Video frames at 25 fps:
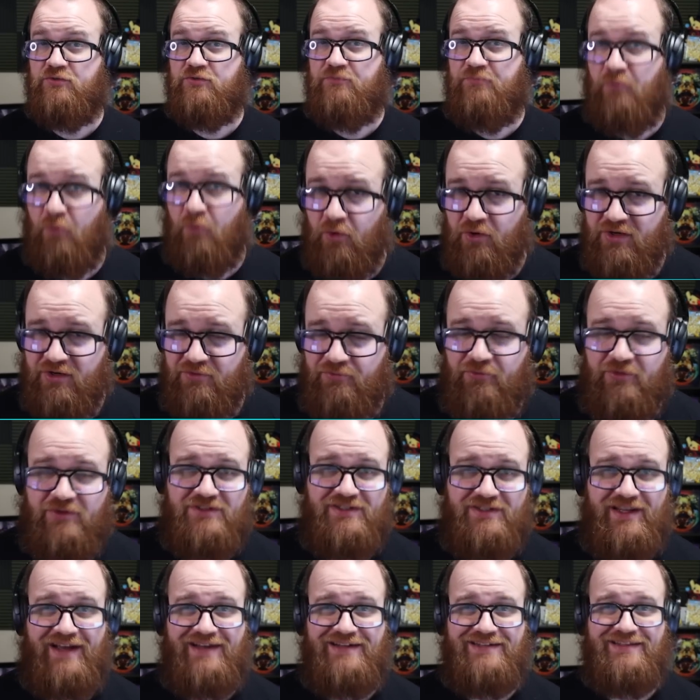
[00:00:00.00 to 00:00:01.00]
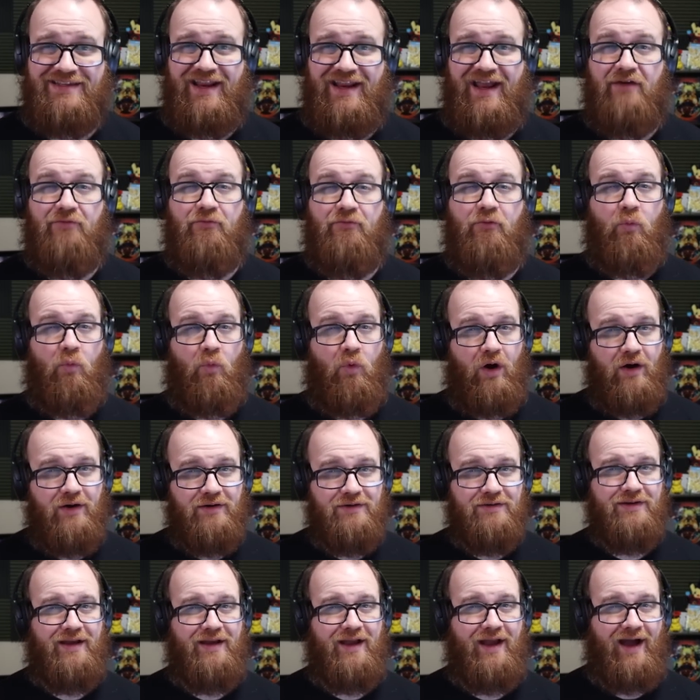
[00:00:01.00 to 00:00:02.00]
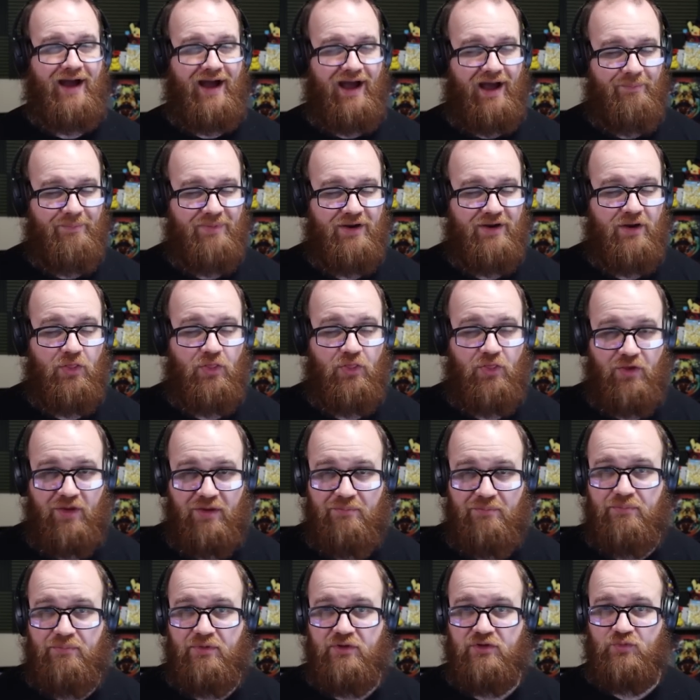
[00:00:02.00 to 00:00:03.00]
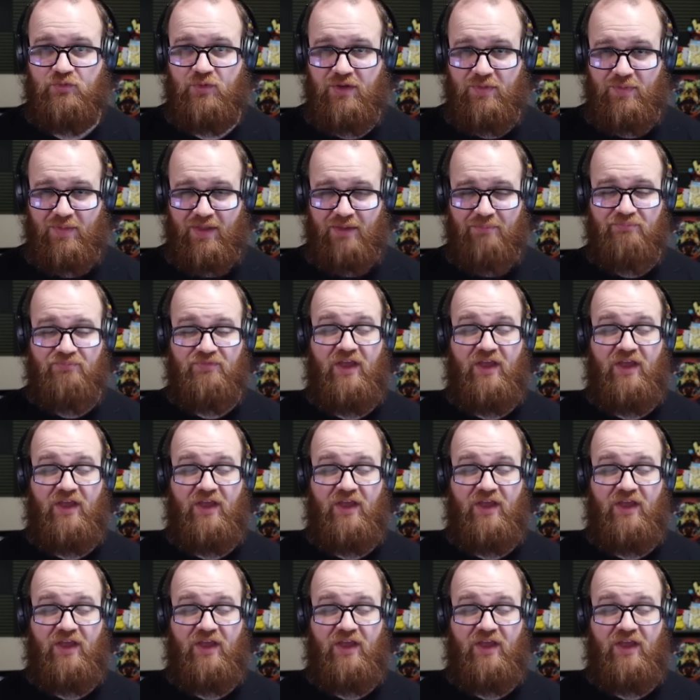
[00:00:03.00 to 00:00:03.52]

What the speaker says: 4 different decks that have one common theme between them.